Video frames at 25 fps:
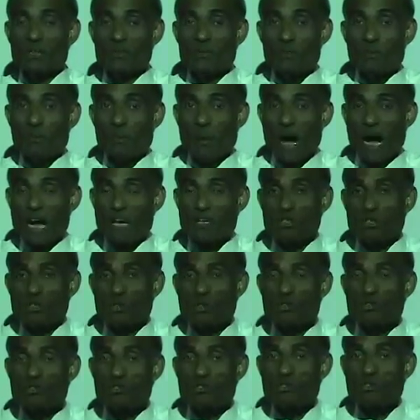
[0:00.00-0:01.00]
The
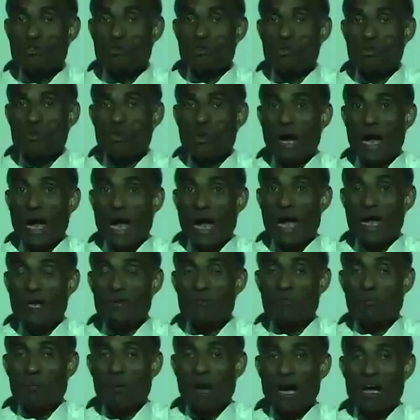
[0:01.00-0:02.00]
particle 2
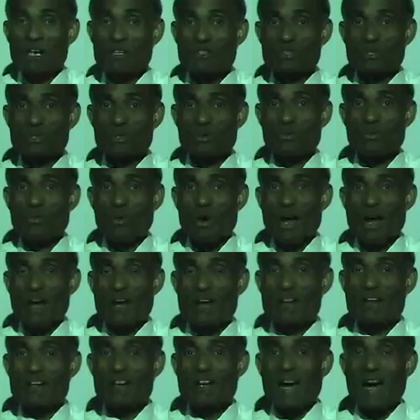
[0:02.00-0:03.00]
and particle
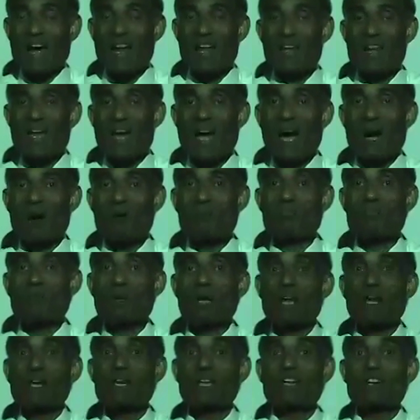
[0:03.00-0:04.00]
1 are now
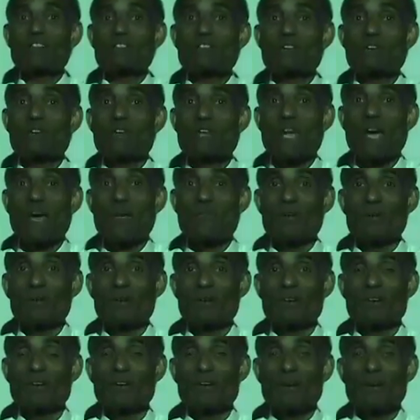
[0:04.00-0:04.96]
beginning together.